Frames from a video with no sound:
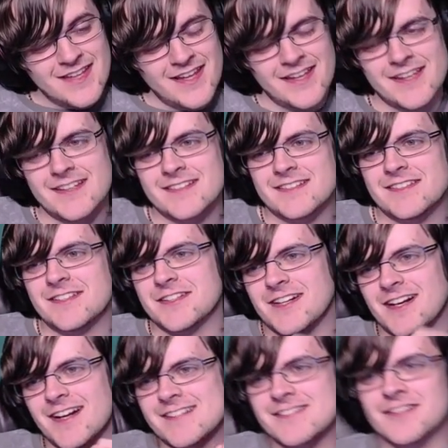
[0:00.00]
Like,
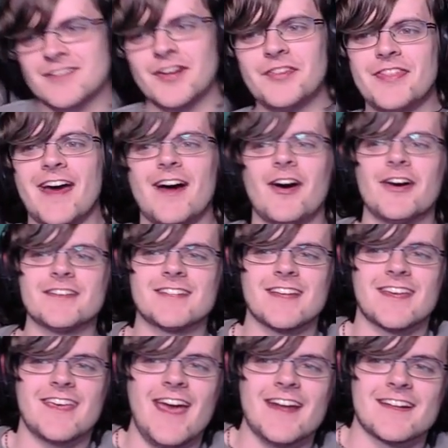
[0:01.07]
Christ, they're not that hard
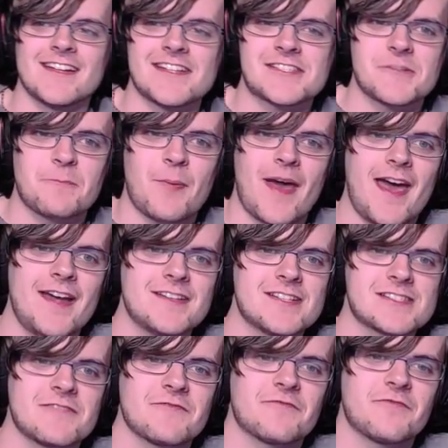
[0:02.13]
to get unless Japan
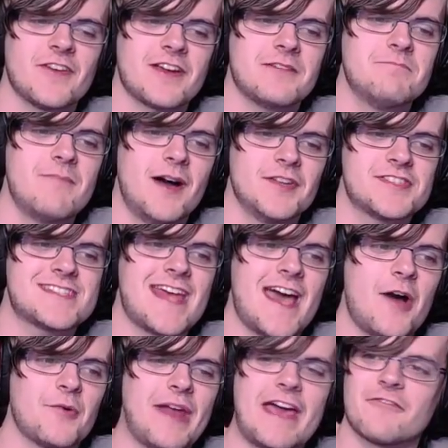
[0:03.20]
just fucking melts
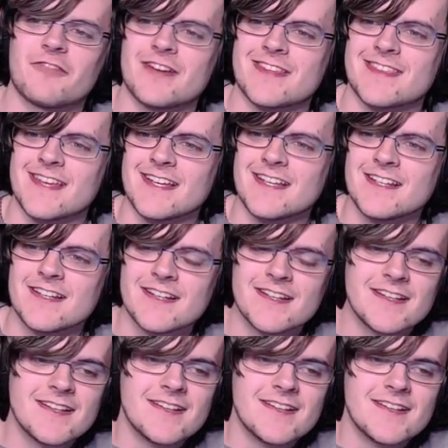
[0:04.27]
down everything.